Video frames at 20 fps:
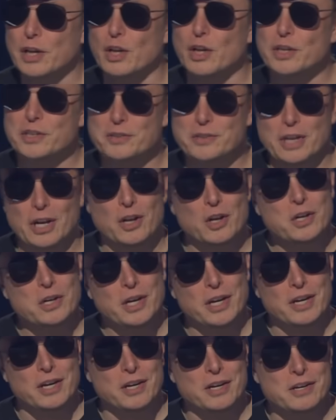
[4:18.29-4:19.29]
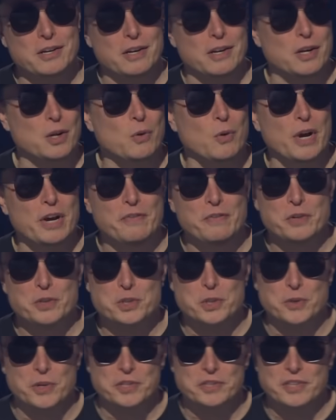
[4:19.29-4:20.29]
look, going to look uh, uh, quite
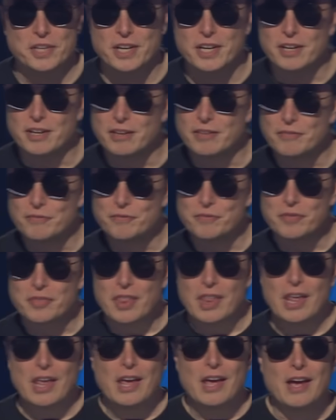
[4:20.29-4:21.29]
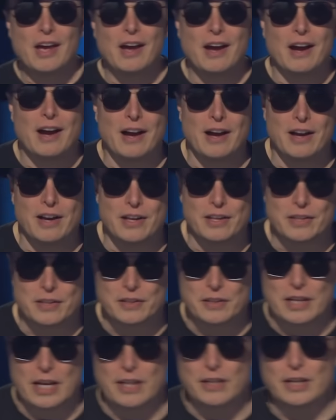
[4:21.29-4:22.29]
futuristic. Uh,
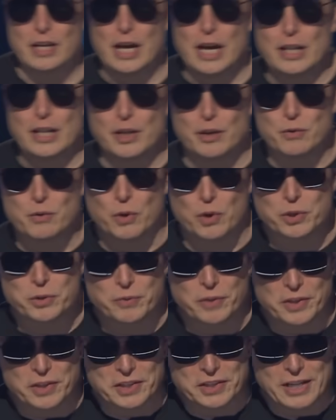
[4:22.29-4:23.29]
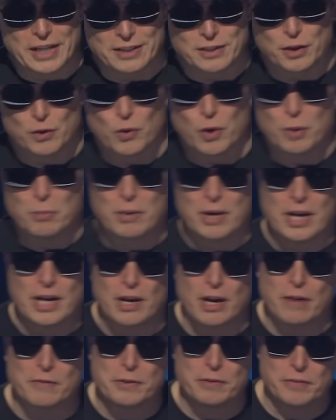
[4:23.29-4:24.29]
and, and then, of course, we've got the Tesla
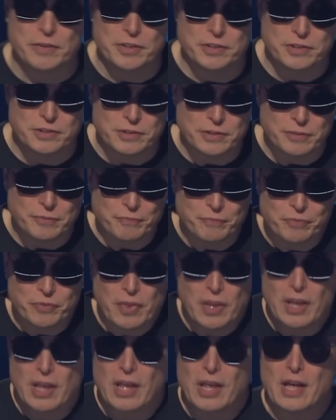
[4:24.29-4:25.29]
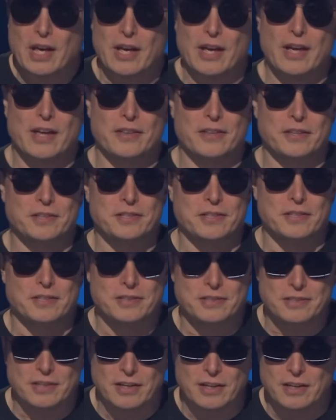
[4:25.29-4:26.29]
robot, Optimus. Uh, this
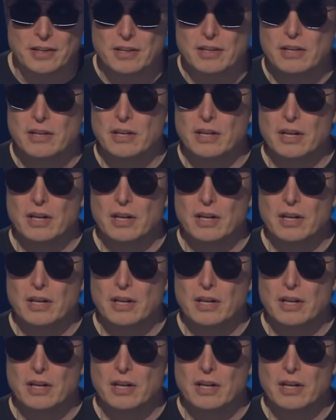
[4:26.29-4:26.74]
is... Uh,